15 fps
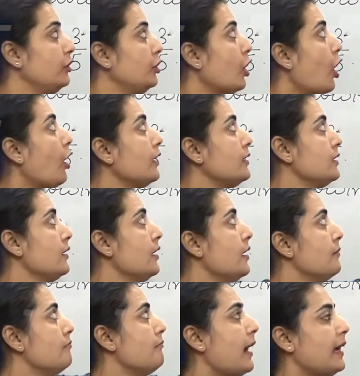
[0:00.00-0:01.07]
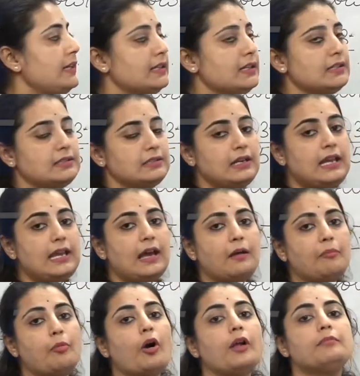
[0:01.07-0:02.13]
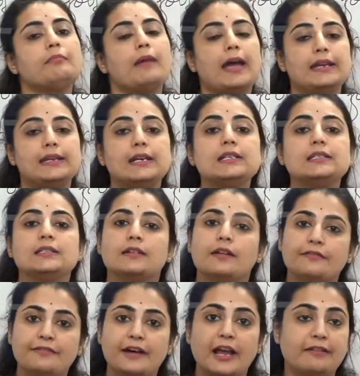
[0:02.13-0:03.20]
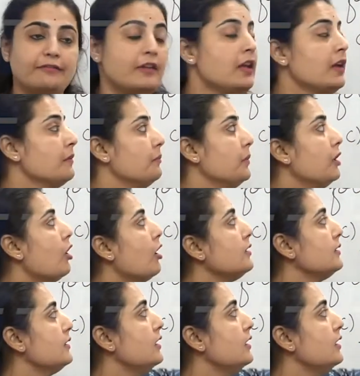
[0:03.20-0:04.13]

not minus 3 upon minus 5, because